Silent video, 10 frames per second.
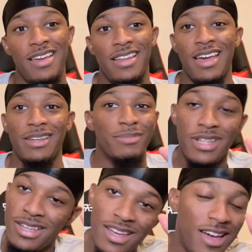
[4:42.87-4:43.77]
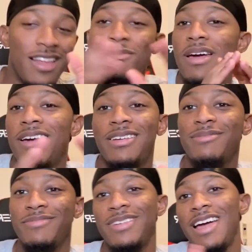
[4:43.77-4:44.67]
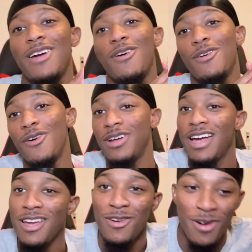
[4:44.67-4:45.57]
Like, I ain't